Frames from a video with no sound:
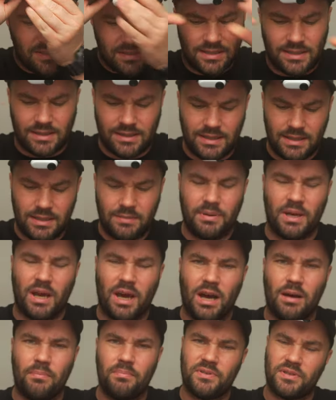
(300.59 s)
a little bit
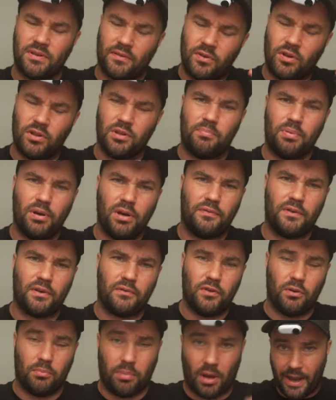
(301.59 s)
up, so I've got the perfect
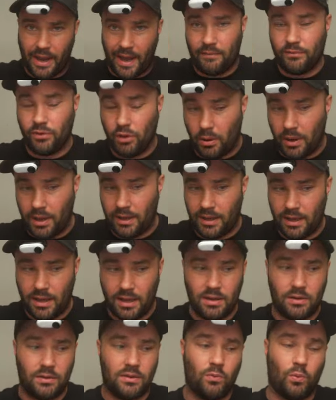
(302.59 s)
view, have no
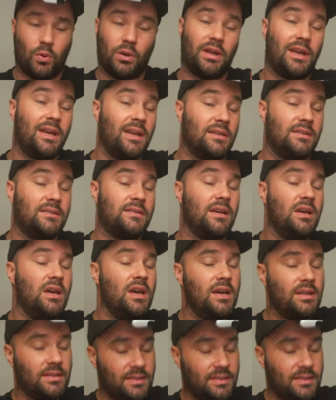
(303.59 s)
idea what it is.